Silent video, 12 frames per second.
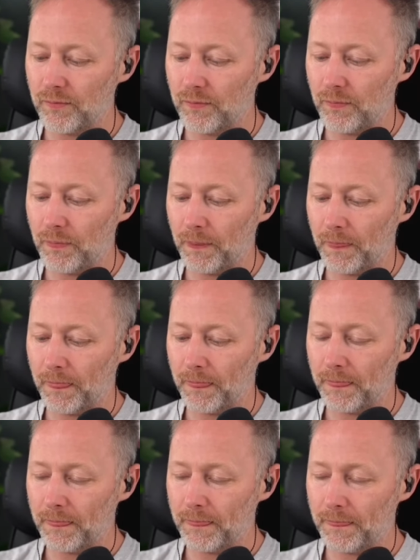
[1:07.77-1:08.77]

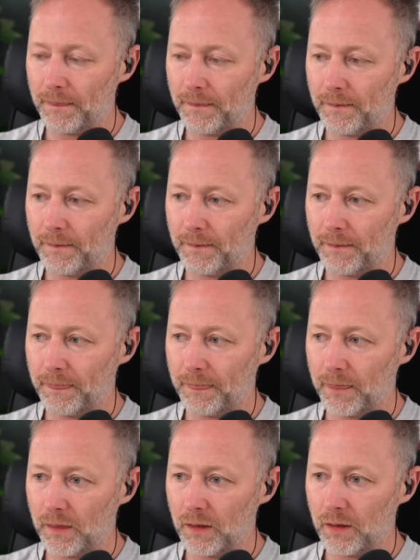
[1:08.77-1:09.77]

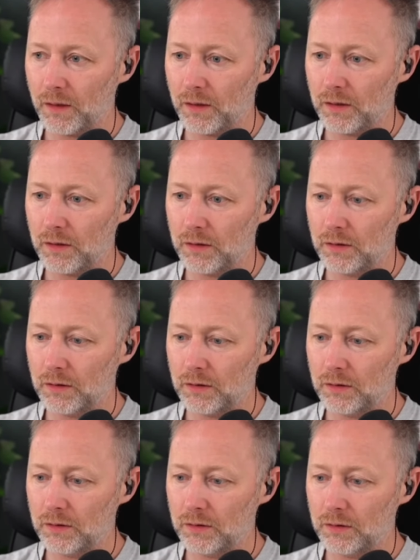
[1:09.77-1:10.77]

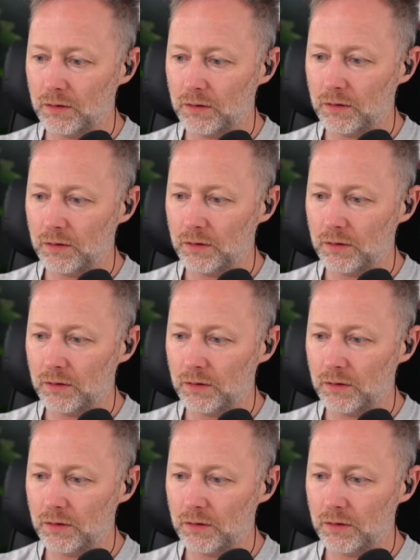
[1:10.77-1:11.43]
(silence)